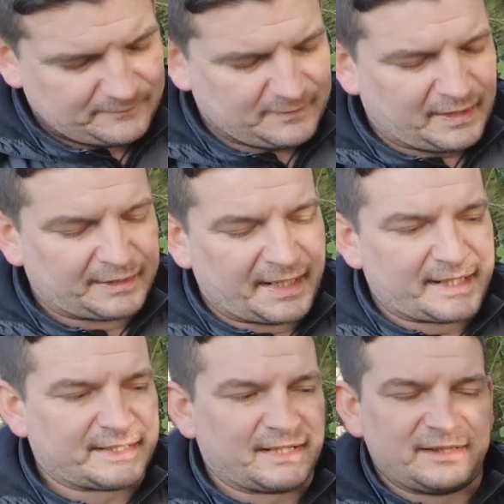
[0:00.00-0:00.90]
And
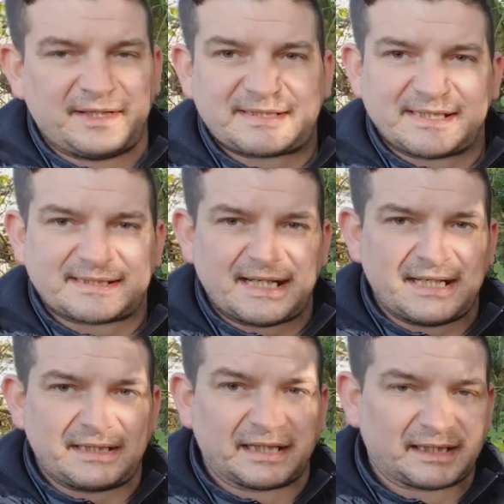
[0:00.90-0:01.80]
then this is
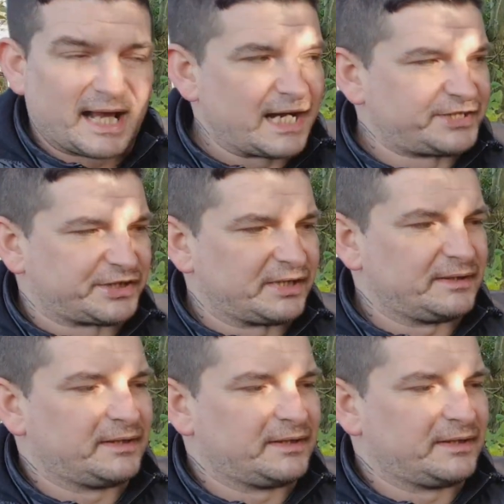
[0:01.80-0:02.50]
the larger